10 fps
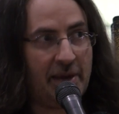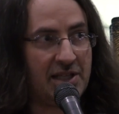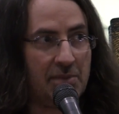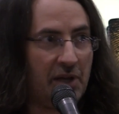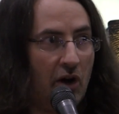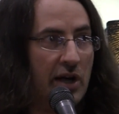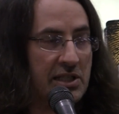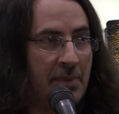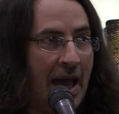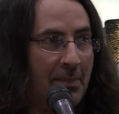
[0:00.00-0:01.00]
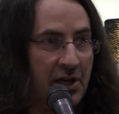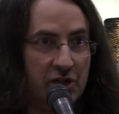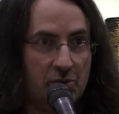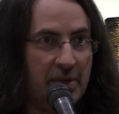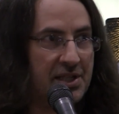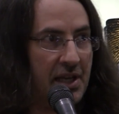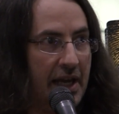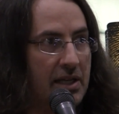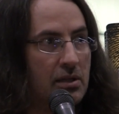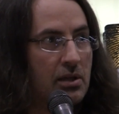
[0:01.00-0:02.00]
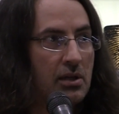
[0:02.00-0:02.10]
make something awesome happen and you're missing it.